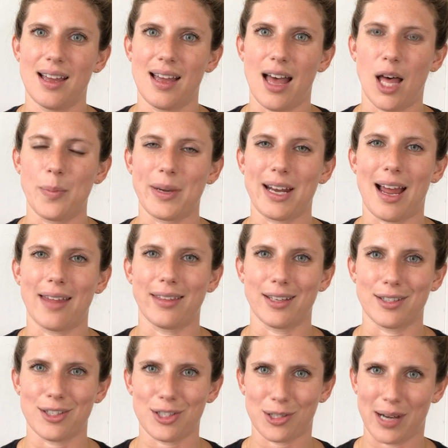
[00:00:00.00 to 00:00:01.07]
helping
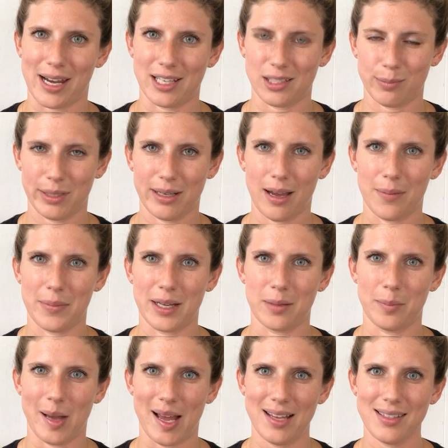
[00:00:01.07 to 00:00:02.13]
athletes train to become their
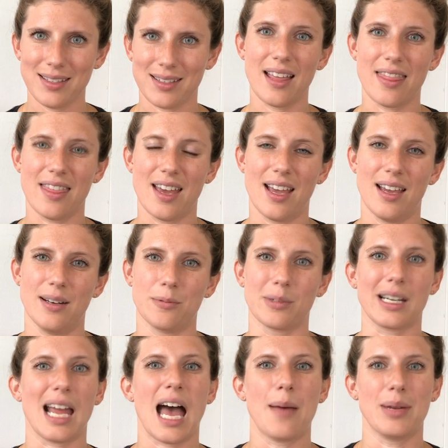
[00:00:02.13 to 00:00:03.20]
best than
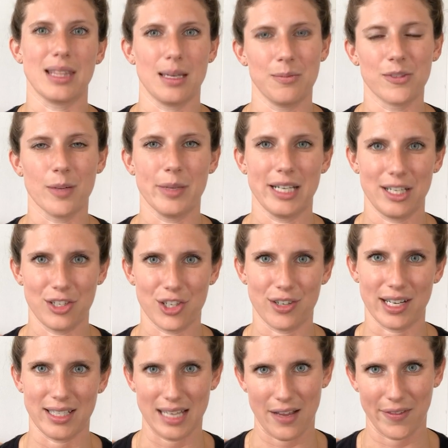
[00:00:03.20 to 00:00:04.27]
rehabbing them from an
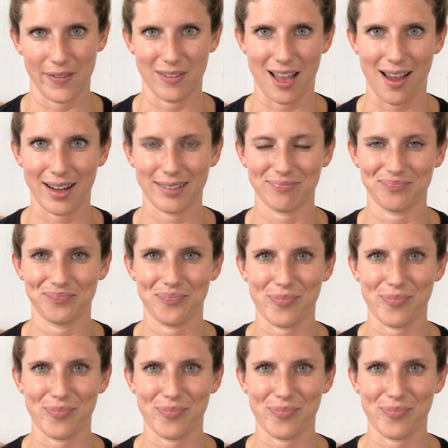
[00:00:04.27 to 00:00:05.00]
injury down the line.